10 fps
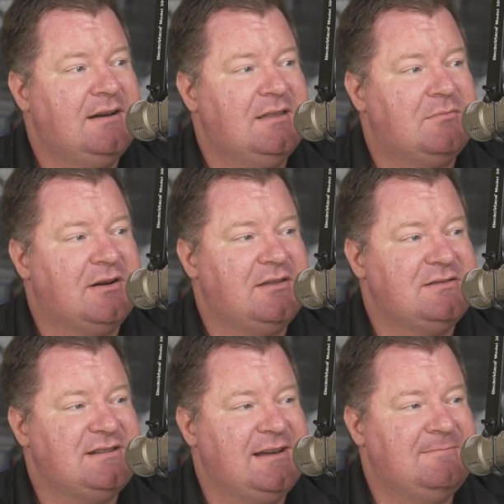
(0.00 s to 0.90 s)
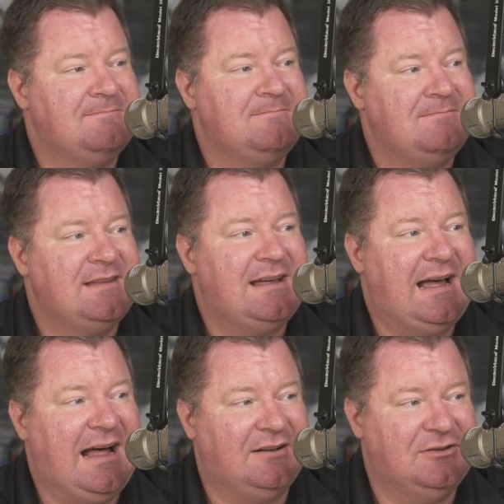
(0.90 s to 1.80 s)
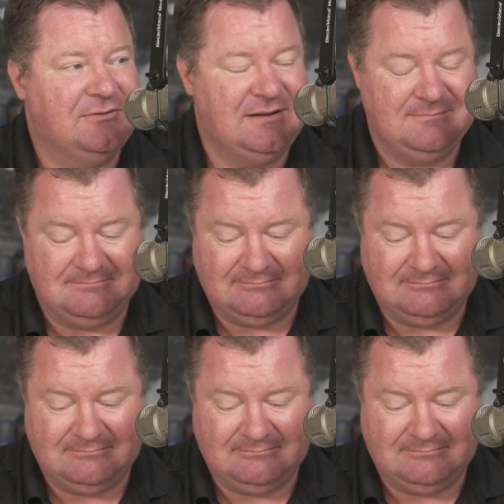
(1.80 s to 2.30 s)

And the brother said, "I'll do it."